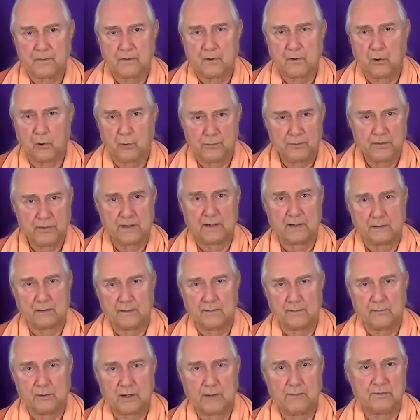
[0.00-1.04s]
opening
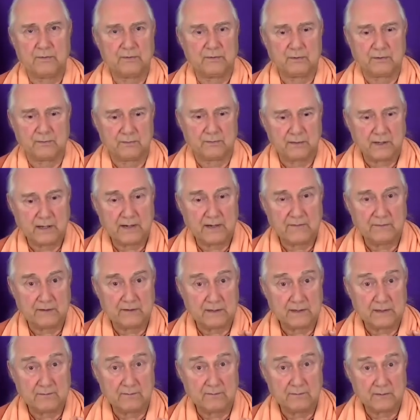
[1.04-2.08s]
premise of dive
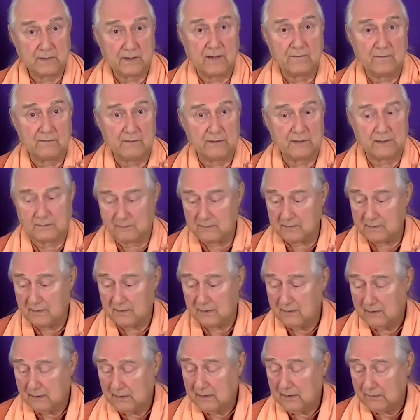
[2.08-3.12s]
deep, dive deep.
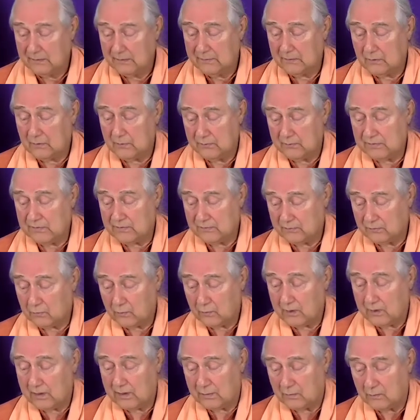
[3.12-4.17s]
So this is
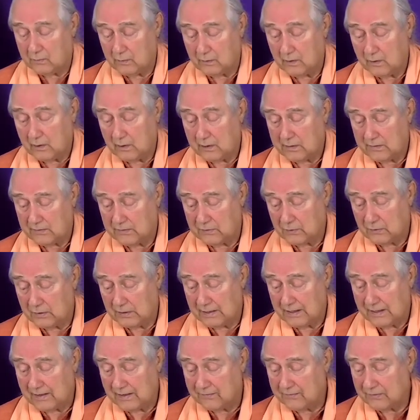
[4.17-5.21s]
what Uddalaka is going
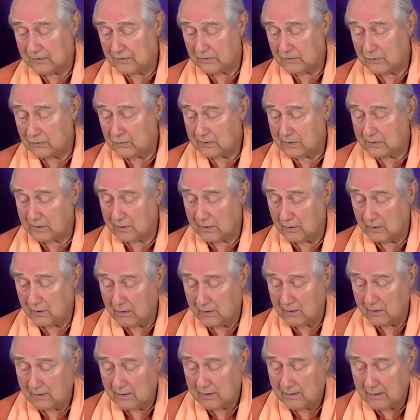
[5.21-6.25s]
to have to do here.
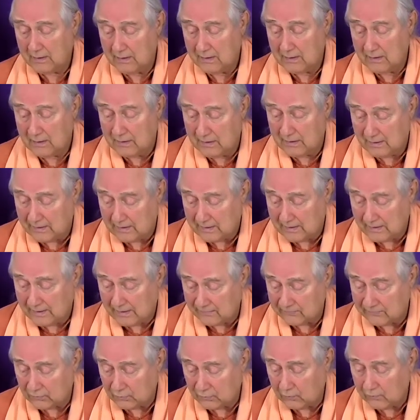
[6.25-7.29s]
He
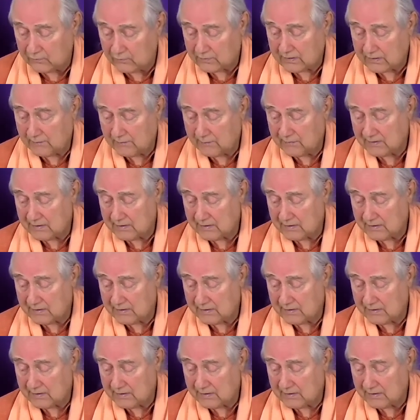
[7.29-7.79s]
has to overcome the